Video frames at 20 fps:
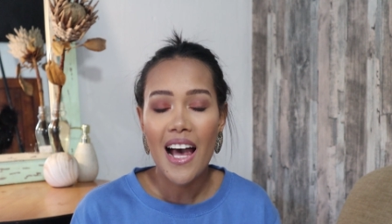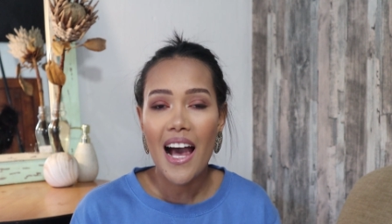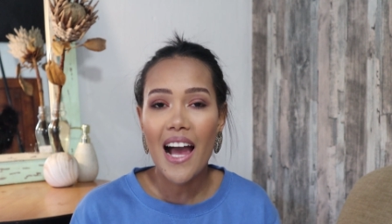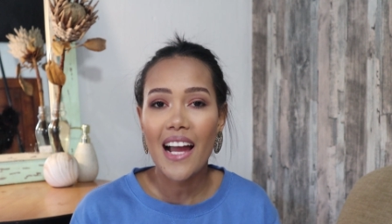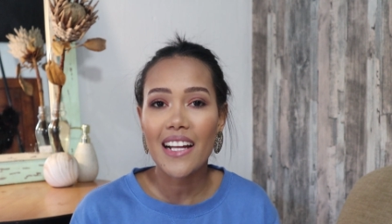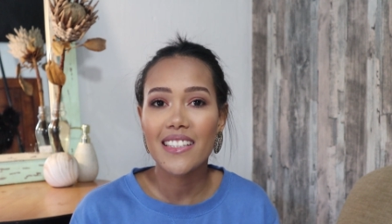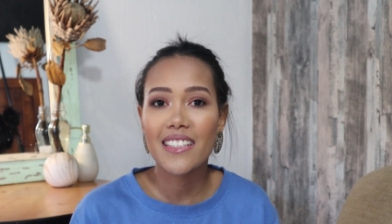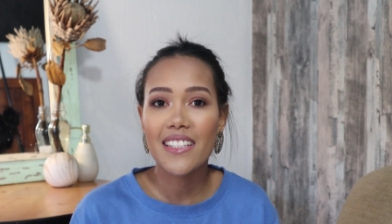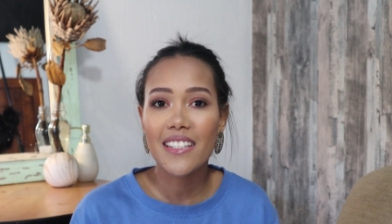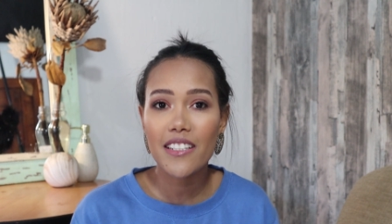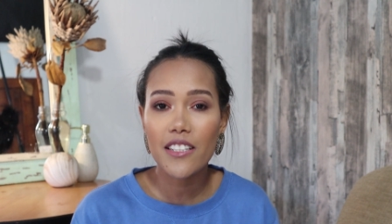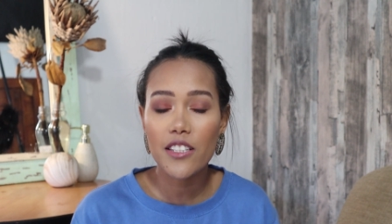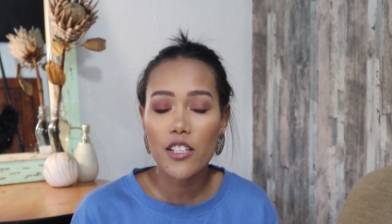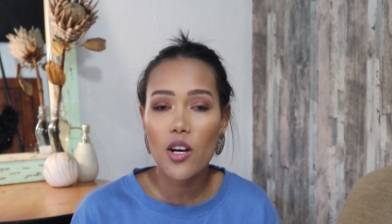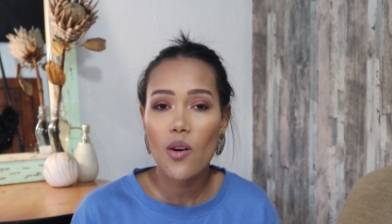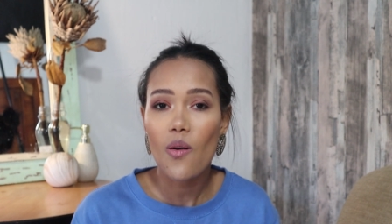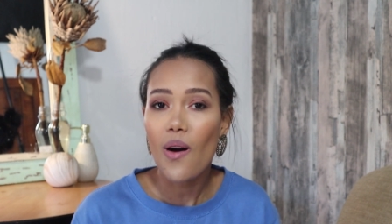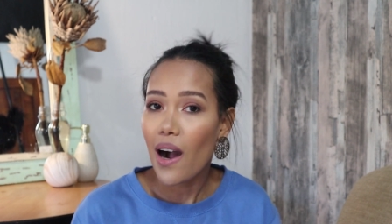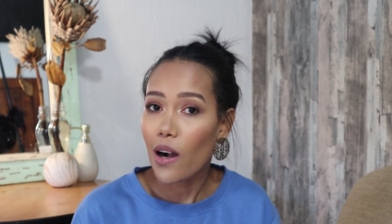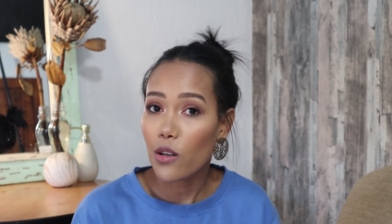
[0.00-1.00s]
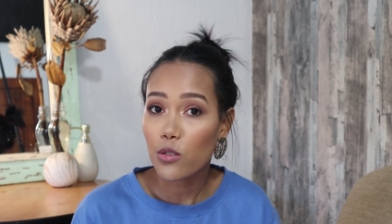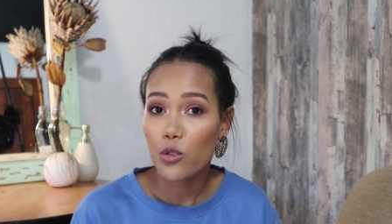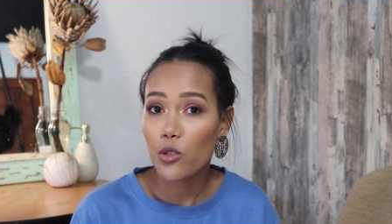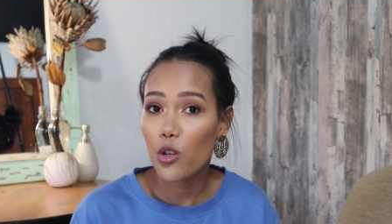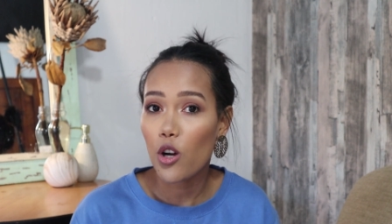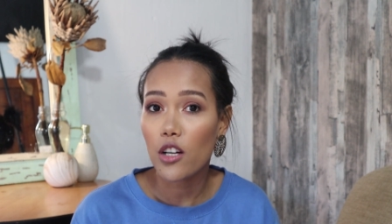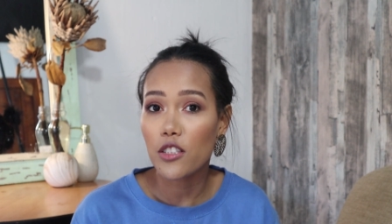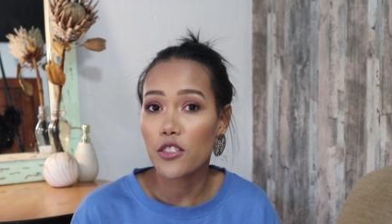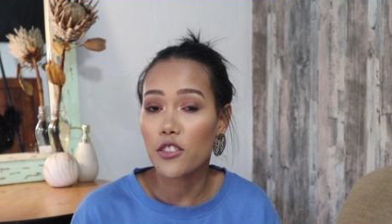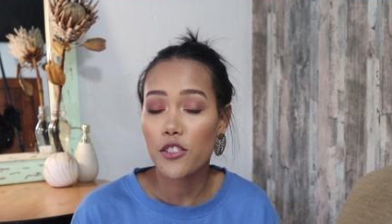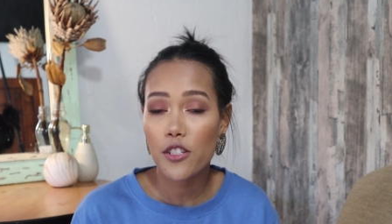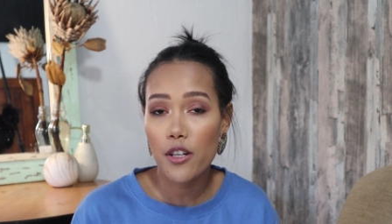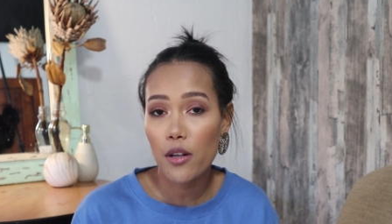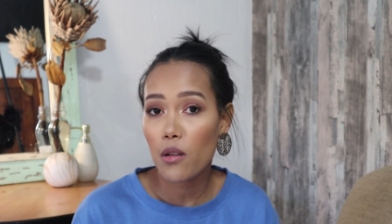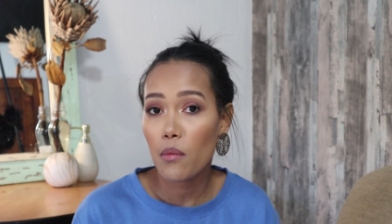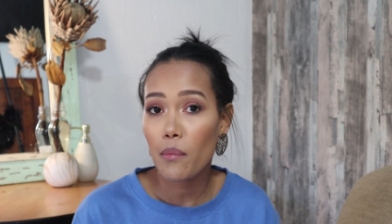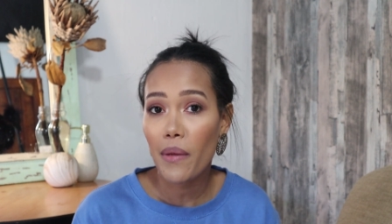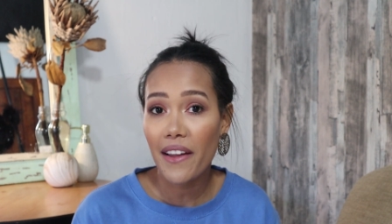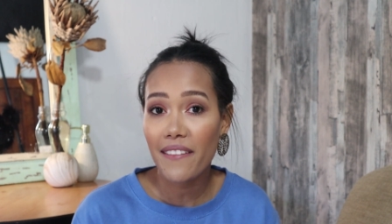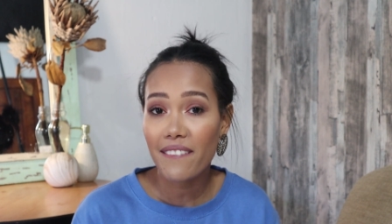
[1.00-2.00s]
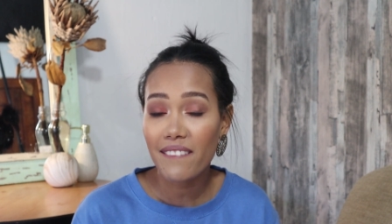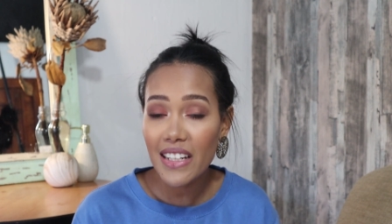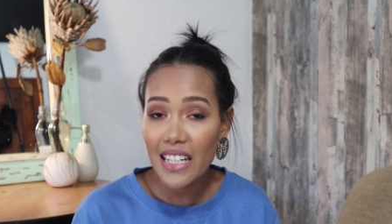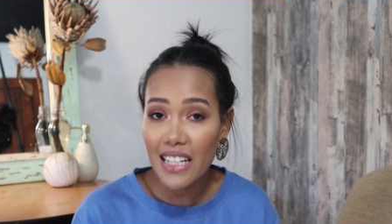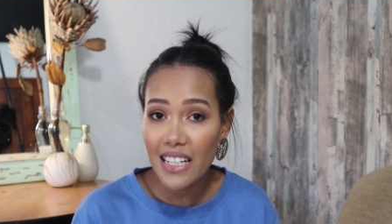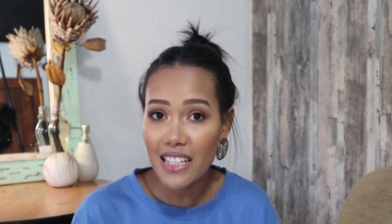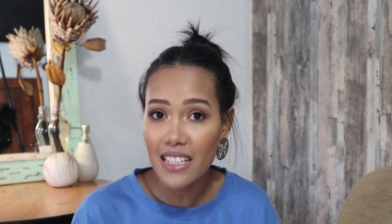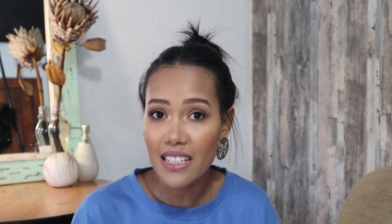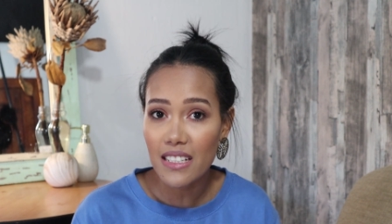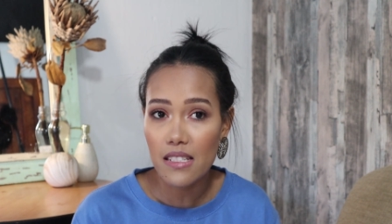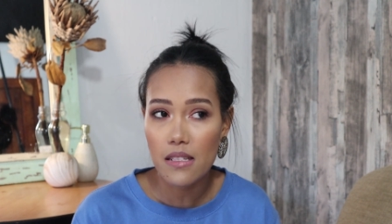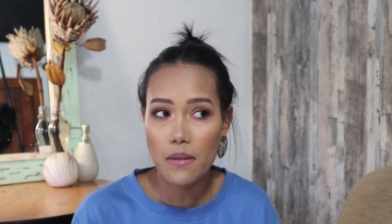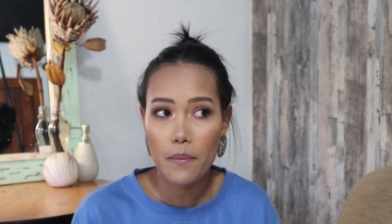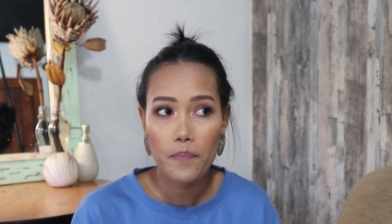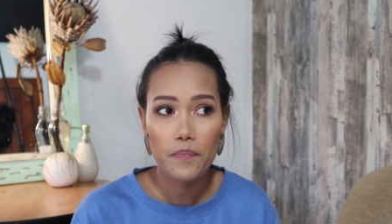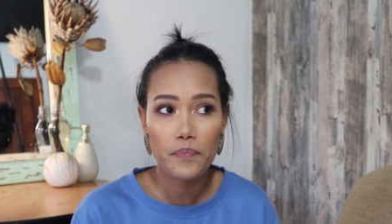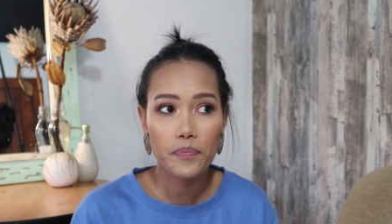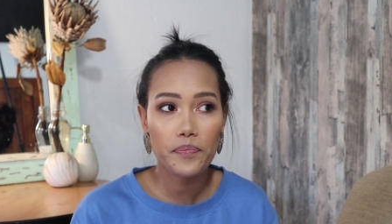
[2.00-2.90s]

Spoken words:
I didn't know how to control my feelings.